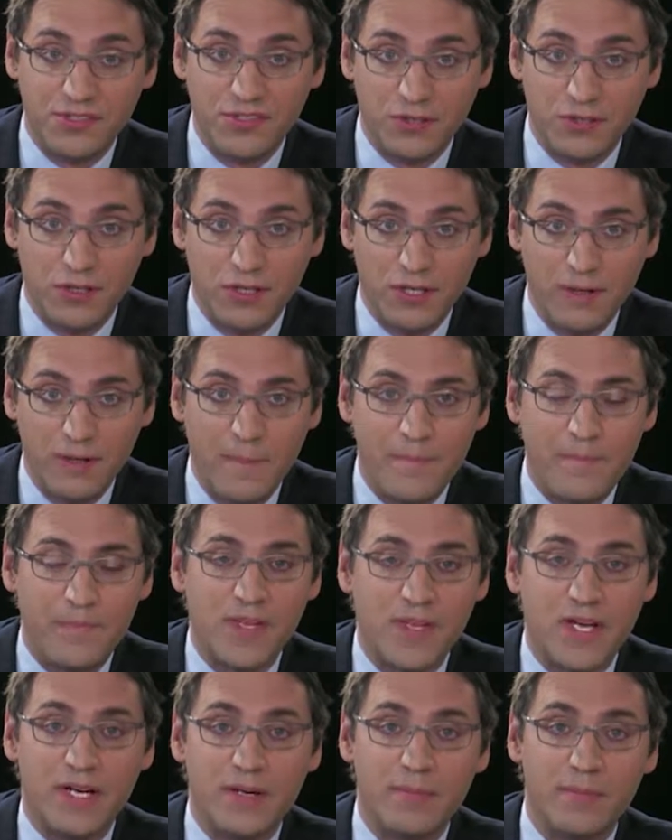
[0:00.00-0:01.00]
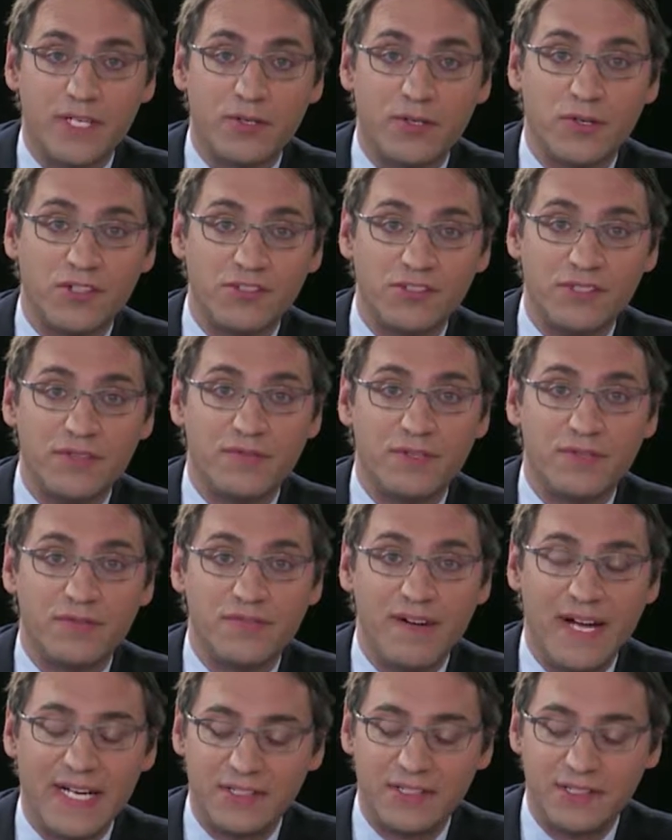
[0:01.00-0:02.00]
score across different
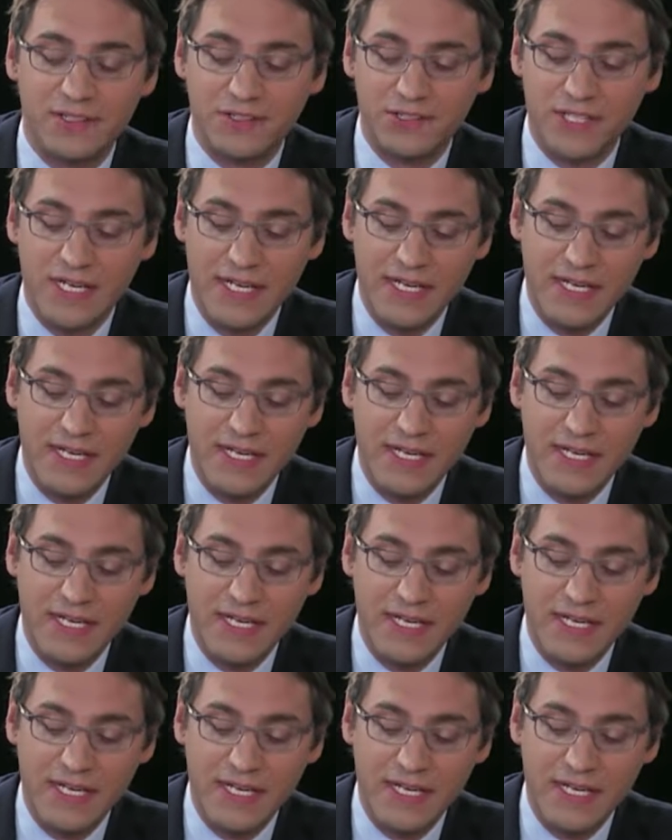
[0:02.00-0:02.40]
factors,